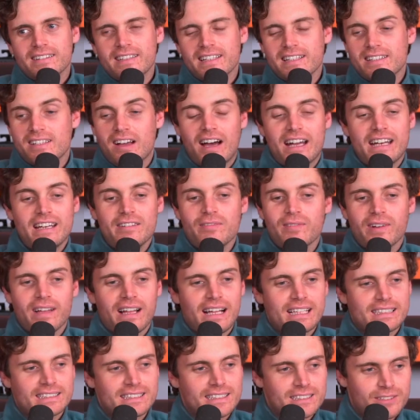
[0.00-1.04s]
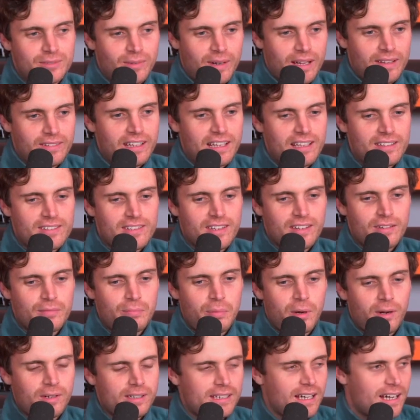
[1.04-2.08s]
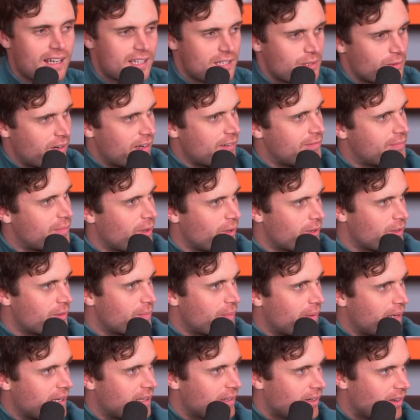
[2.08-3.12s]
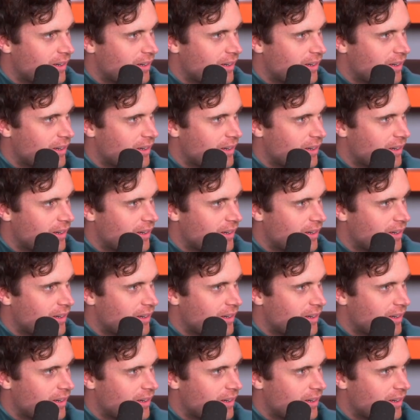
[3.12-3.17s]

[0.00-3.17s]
This I didn't realize this one. There's a podcast that we've both been